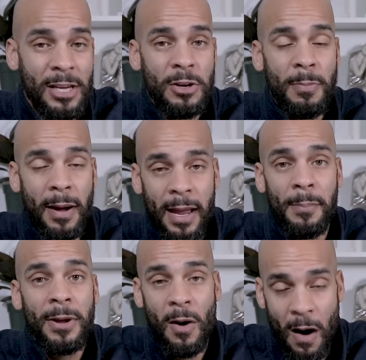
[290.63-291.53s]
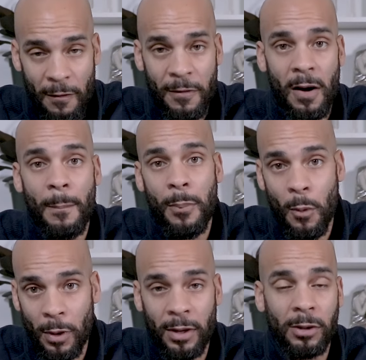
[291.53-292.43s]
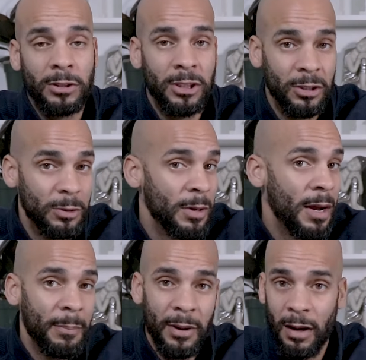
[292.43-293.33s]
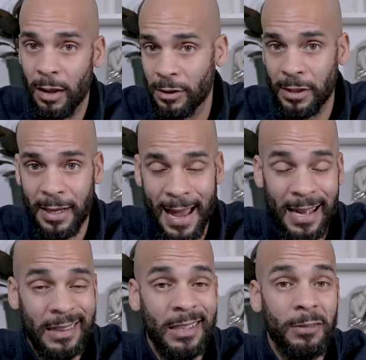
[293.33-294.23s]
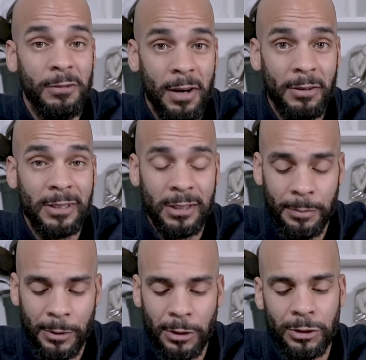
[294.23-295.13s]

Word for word: You might be off a point or two, but other than that, they're very similar.